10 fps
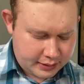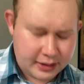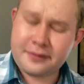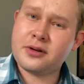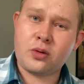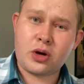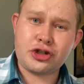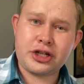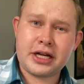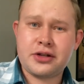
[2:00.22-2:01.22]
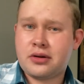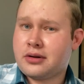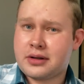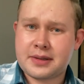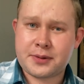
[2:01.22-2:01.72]
if you're watching and you're
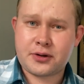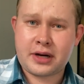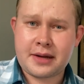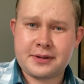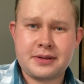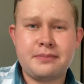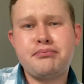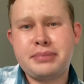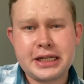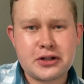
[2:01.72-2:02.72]
not subscribed, please